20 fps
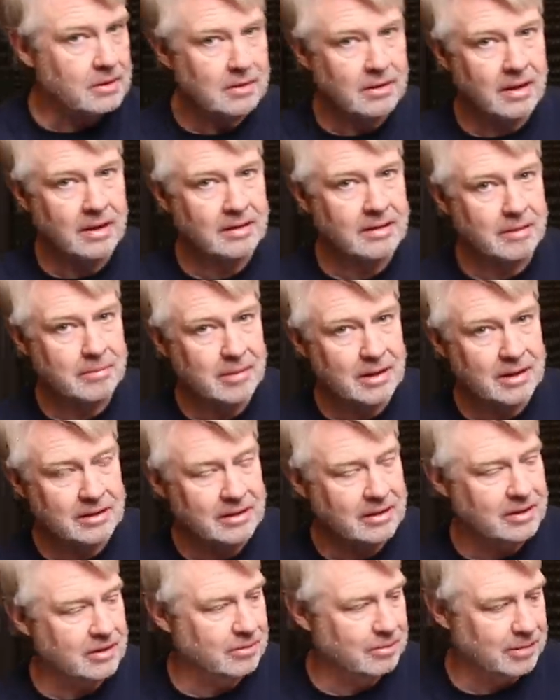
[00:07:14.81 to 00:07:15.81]
not that big a
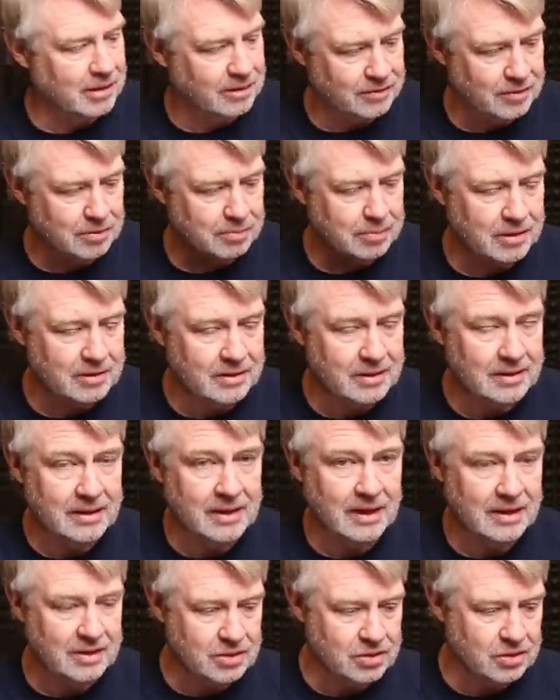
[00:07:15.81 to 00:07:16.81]
deal. But if you're putting any
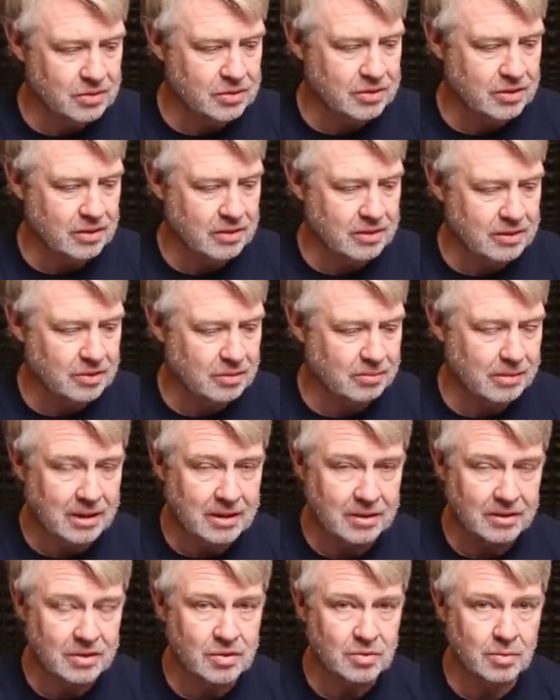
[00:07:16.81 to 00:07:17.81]
kind of juice on it, you're
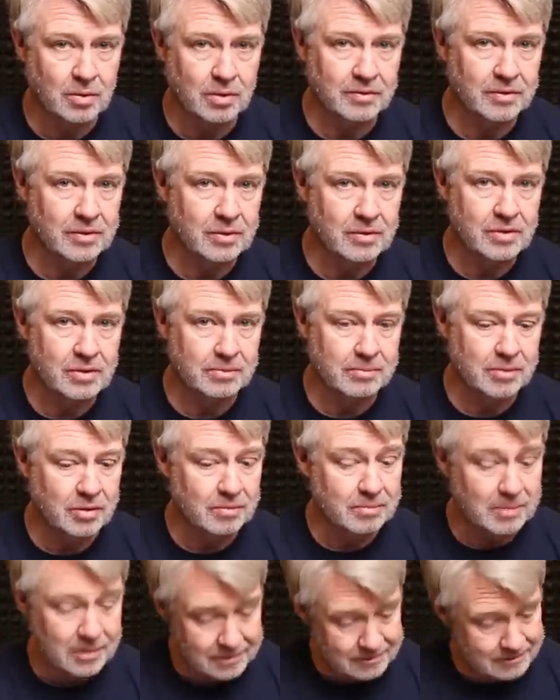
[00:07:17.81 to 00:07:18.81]
making this woofer do some
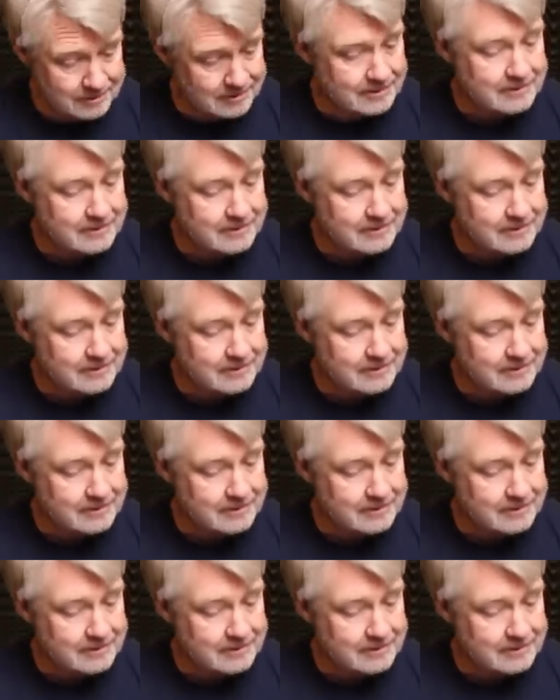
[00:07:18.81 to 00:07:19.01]
movement,